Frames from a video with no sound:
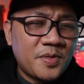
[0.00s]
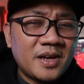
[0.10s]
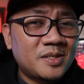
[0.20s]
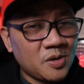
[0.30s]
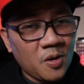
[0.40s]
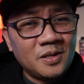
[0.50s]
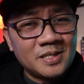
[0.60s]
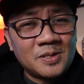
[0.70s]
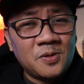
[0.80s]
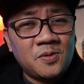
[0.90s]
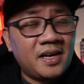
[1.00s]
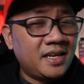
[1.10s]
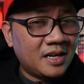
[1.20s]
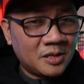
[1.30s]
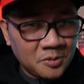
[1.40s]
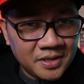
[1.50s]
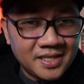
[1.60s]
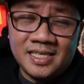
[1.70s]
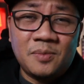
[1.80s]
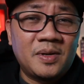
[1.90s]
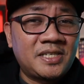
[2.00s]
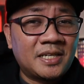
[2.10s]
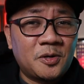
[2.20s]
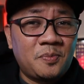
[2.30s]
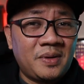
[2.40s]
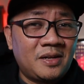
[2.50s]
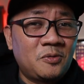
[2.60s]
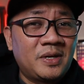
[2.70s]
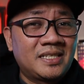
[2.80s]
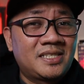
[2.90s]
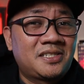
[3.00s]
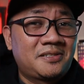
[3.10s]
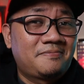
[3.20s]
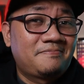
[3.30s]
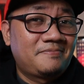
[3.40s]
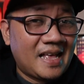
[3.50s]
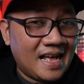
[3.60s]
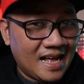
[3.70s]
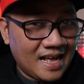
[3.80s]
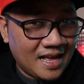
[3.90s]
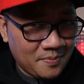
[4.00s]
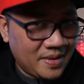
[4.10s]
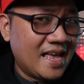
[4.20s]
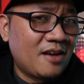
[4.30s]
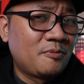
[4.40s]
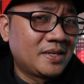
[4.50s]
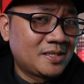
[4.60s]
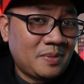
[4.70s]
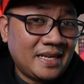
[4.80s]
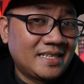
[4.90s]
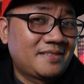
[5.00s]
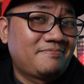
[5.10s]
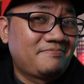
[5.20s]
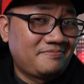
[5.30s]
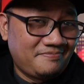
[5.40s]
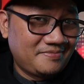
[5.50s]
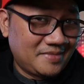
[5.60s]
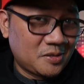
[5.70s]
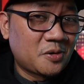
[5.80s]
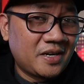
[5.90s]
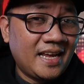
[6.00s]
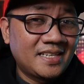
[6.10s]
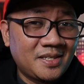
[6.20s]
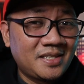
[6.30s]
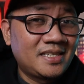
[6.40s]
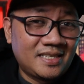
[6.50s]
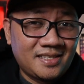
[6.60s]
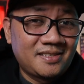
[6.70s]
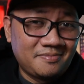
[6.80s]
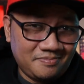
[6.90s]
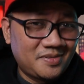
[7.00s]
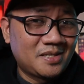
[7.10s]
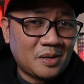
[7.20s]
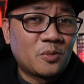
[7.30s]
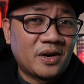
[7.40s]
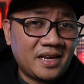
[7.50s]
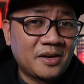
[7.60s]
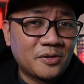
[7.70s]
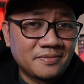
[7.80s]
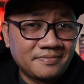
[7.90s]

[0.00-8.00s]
There's also an included SIM ejector pin, which I may have misplaced. Sorry Asus, it's somewhere here.